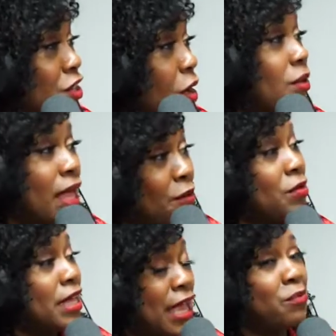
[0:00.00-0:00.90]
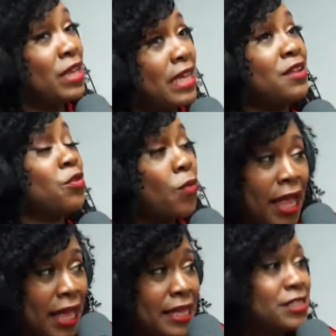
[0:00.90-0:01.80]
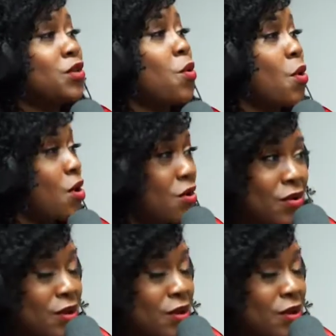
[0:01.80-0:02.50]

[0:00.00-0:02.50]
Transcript: Can we get in the race or...